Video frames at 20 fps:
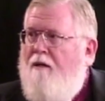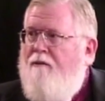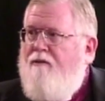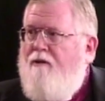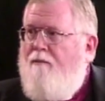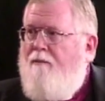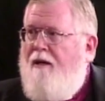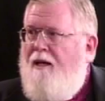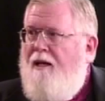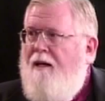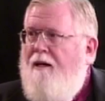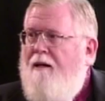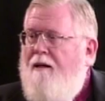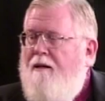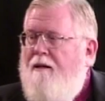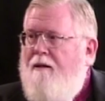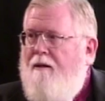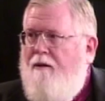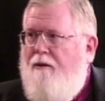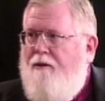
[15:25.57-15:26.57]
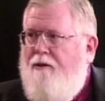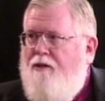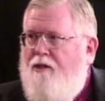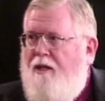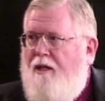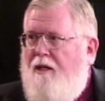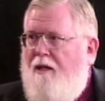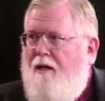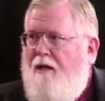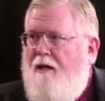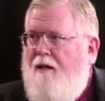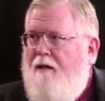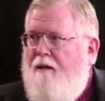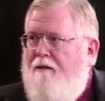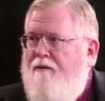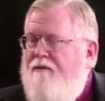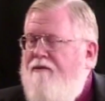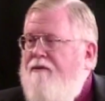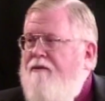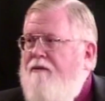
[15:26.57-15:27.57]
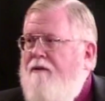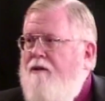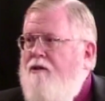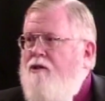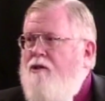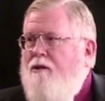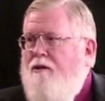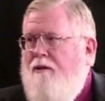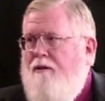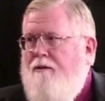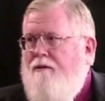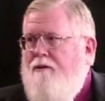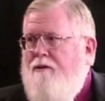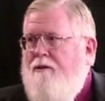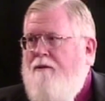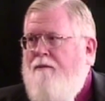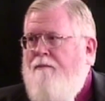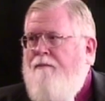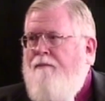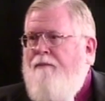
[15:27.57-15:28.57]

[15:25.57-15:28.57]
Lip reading: for being clergy of the church.